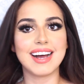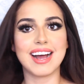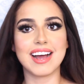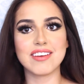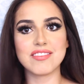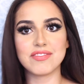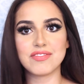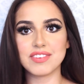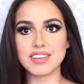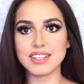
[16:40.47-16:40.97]

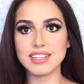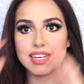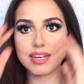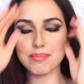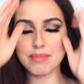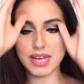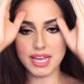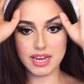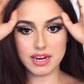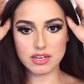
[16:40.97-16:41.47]
I feel
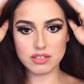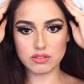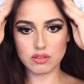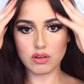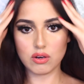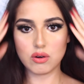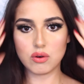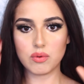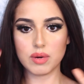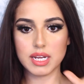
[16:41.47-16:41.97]
like my hair is
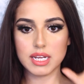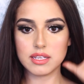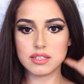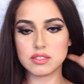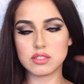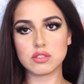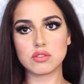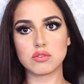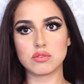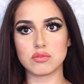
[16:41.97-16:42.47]

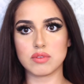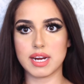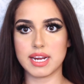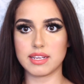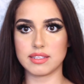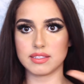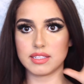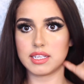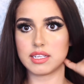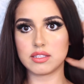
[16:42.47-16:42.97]
always
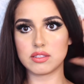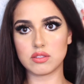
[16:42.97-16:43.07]
crazy.